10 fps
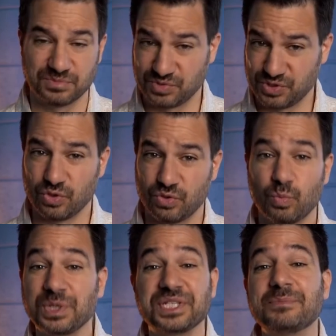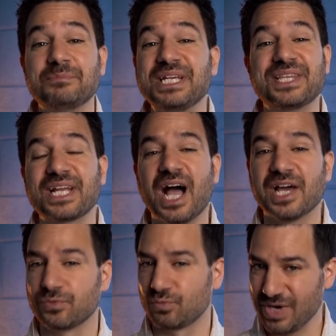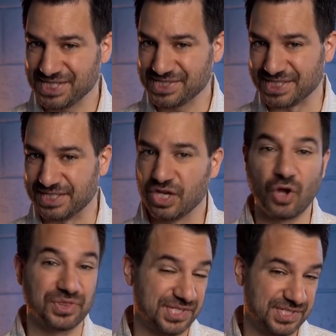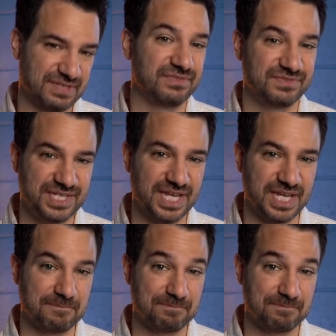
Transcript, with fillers: So, what does it mean that God rested on the seventh day?